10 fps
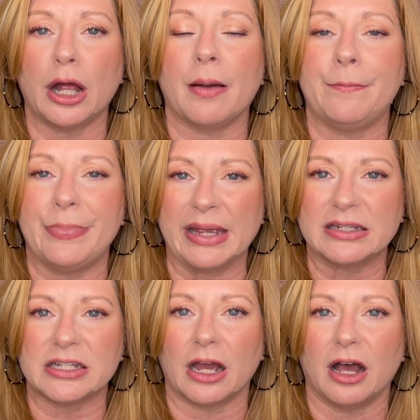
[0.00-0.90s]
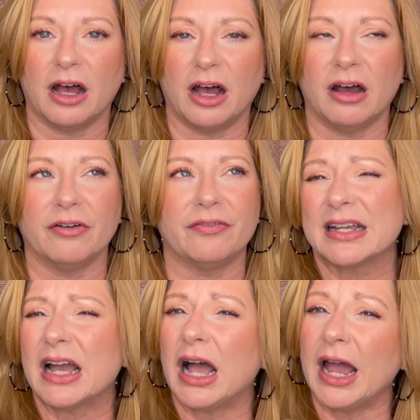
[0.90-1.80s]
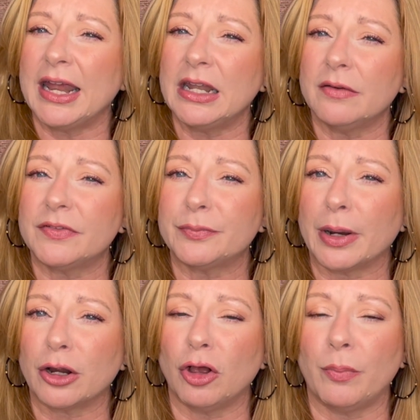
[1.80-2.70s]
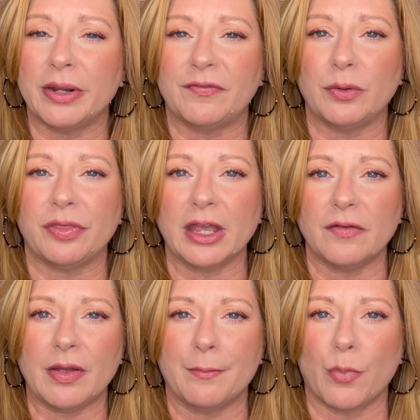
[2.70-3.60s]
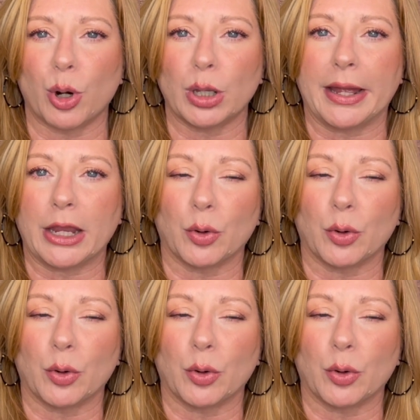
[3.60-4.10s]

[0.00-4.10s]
bit of kind of sparkle, but if you think of it more like